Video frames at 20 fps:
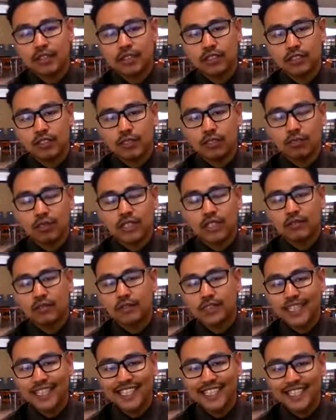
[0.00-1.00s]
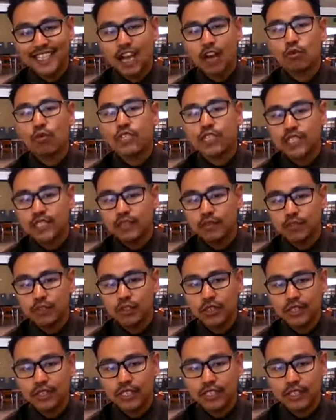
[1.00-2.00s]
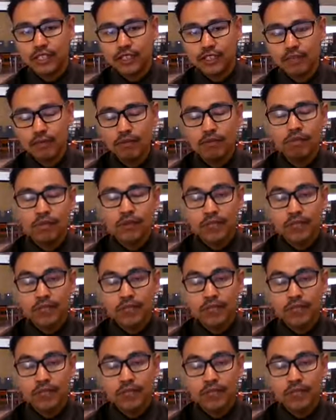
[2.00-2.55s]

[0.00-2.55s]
So whatever they did not receive during the year,